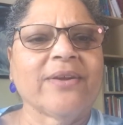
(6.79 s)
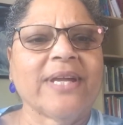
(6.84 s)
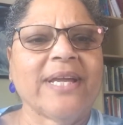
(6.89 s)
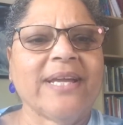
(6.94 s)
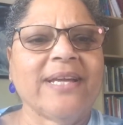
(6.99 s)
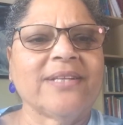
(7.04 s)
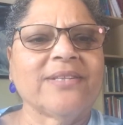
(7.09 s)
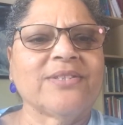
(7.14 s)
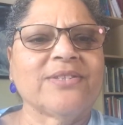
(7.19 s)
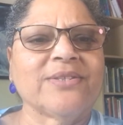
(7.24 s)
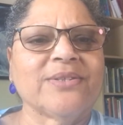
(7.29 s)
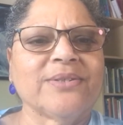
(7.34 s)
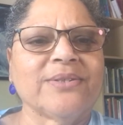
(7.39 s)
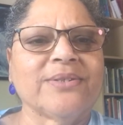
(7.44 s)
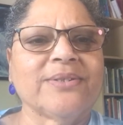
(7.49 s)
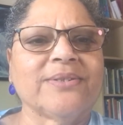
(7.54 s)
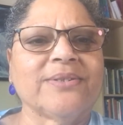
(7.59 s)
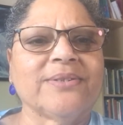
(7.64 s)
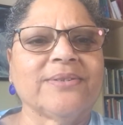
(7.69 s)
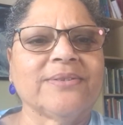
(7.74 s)

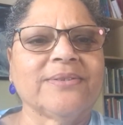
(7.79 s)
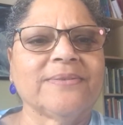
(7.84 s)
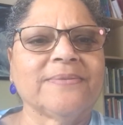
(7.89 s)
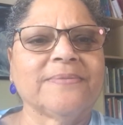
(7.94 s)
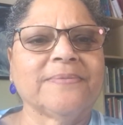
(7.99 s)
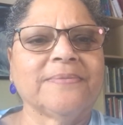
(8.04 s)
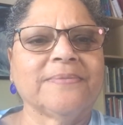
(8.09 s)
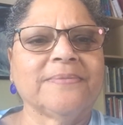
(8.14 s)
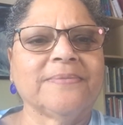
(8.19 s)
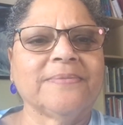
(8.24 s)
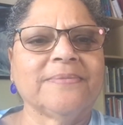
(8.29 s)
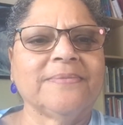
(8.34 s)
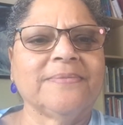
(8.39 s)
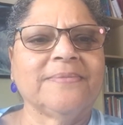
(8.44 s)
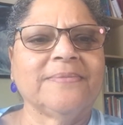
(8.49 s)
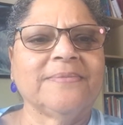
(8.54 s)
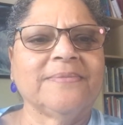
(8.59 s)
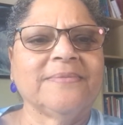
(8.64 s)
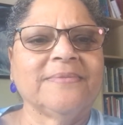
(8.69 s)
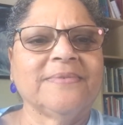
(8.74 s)
cancer
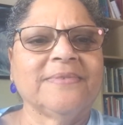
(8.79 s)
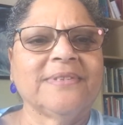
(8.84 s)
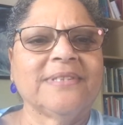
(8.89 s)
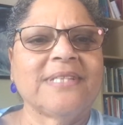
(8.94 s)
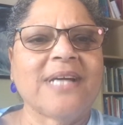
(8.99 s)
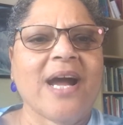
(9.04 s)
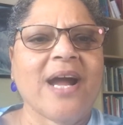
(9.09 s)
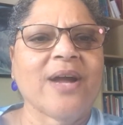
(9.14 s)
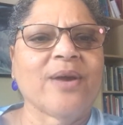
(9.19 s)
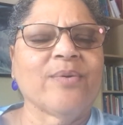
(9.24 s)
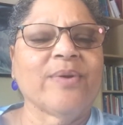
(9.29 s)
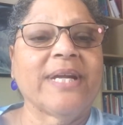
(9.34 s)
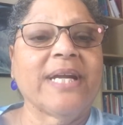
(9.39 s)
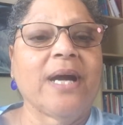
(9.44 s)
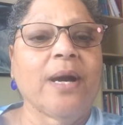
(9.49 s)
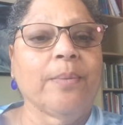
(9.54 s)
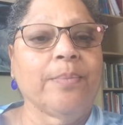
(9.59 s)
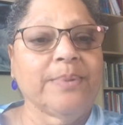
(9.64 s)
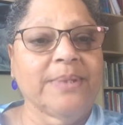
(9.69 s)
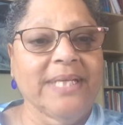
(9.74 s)
diary
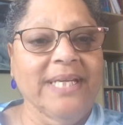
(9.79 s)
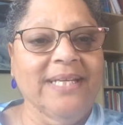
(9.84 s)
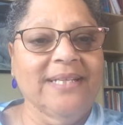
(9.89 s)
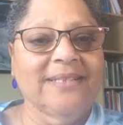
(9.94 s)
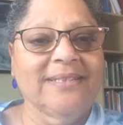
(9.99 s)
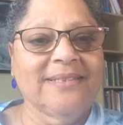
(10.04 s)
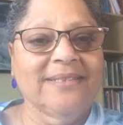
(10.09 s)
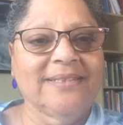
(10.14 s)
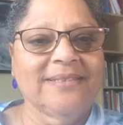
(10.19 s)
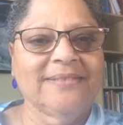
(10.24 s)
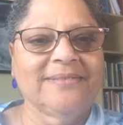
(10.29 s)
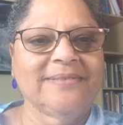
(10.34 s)
update.